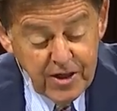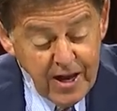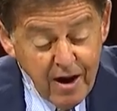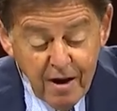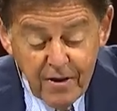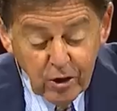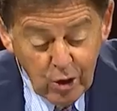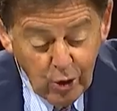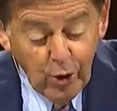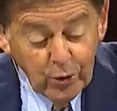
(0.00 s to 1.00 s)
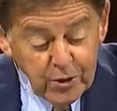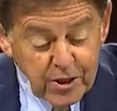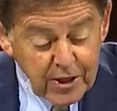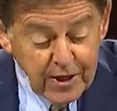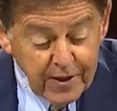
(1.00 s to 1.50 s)
They are the
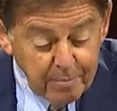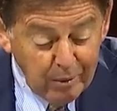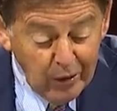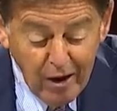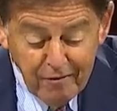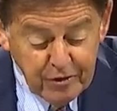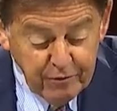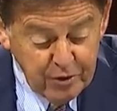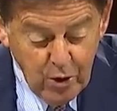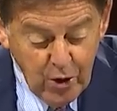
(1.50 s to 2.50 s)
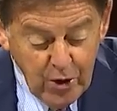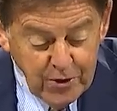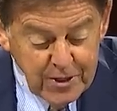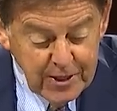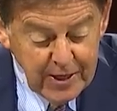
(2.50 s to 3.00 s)
called, the beloved of God.